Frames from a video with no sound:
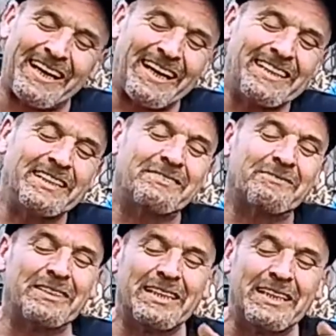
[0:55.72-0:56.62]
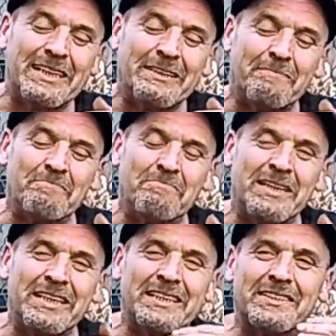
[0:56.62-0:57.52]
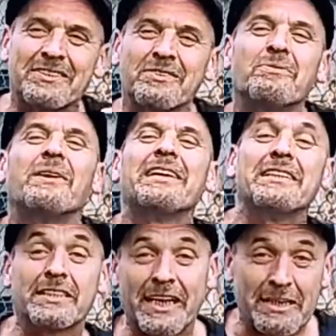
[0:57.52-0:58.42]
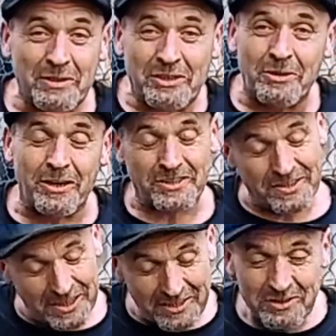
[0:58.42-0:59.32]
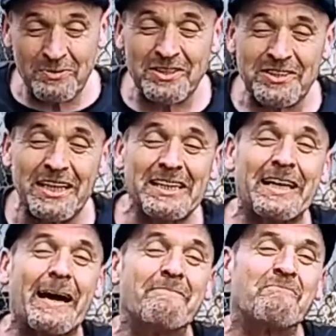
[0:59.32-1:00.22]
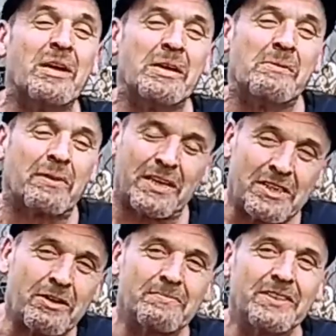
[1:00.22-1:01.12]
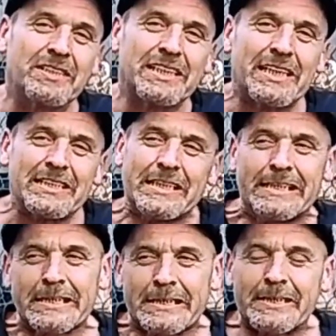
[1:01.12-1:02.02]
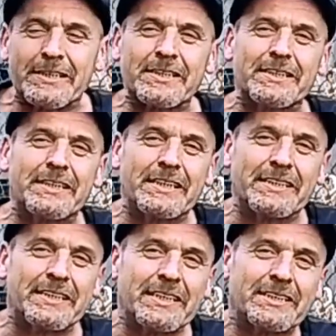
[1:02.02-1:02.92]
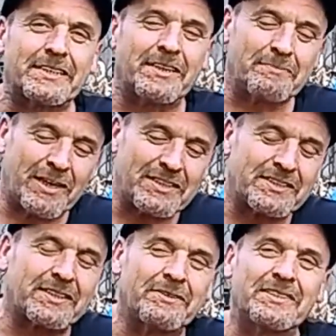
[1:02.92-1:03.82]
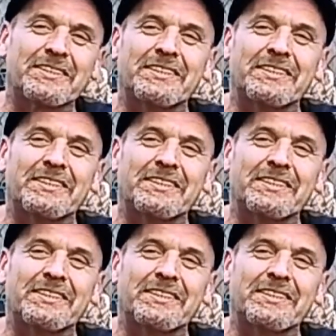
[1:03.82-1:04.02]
I didn't really mean it the way it came across, and I just want to say that. But I know I'm going to get a lot of stick the next time I sow a